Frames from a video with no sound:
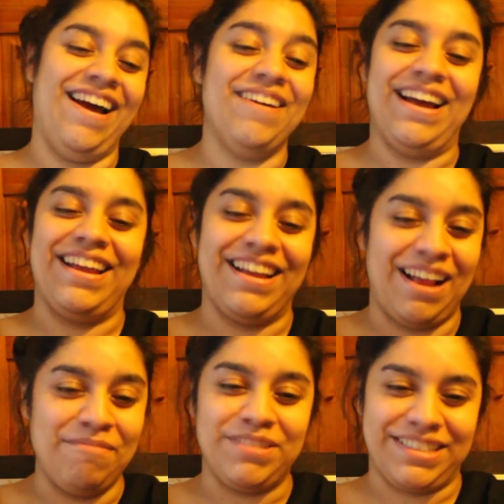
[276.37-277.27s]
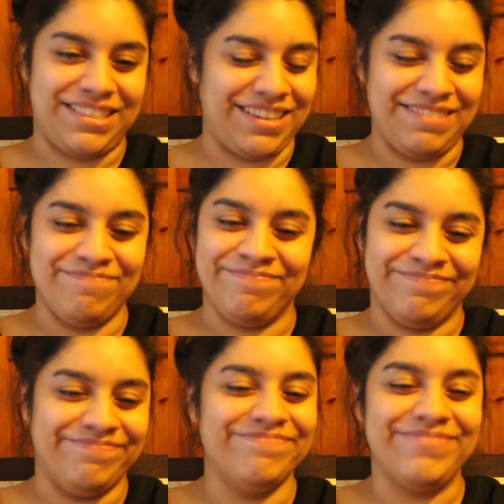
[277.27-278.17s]
I'm just.
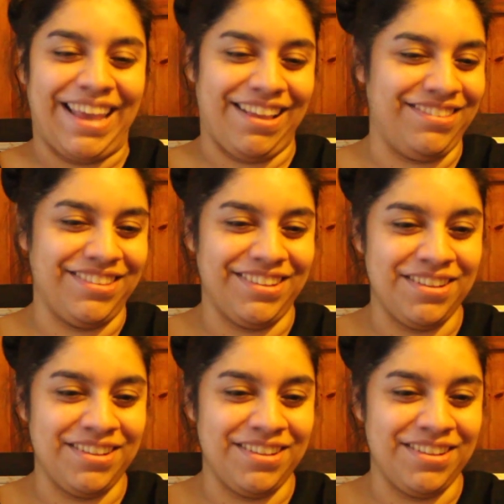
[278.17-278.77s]
Yes.